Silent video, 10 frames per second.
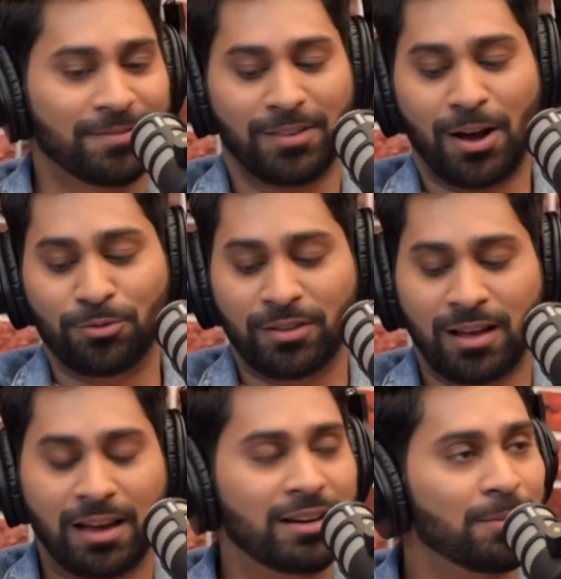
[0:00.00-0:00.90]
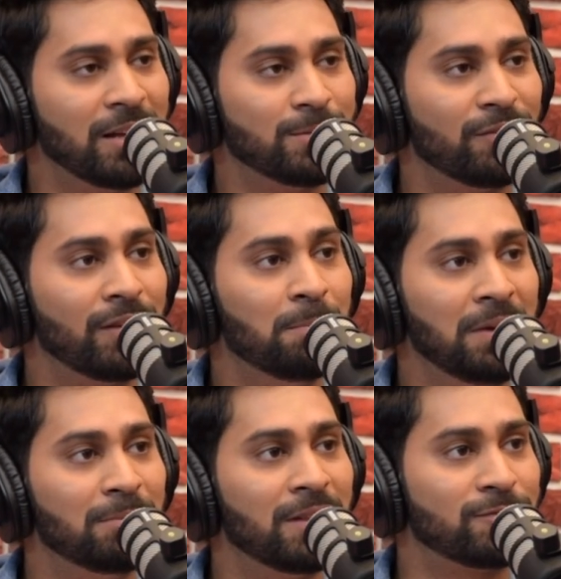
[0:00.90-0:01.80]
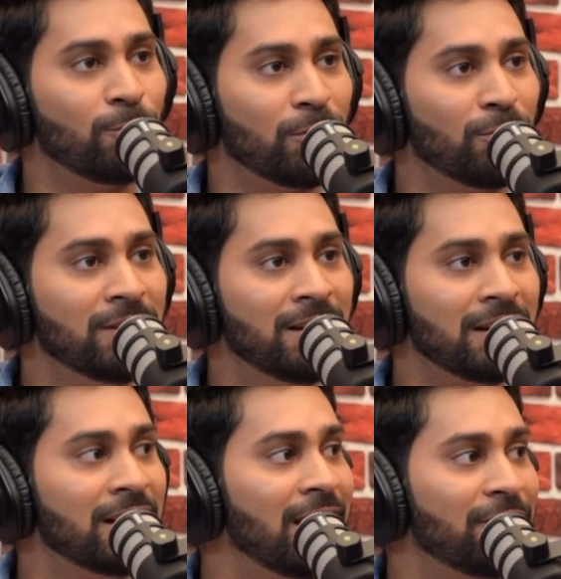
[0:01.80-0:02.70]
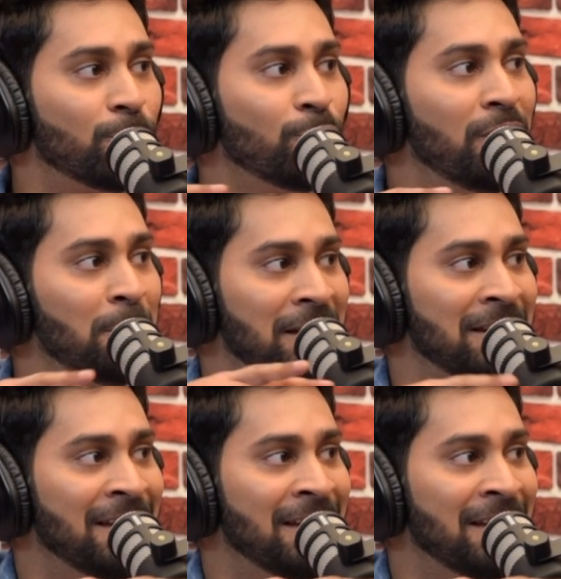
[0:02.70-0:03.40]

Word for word: Wow. It reminds me of that meme that's floating on the internet that if two women,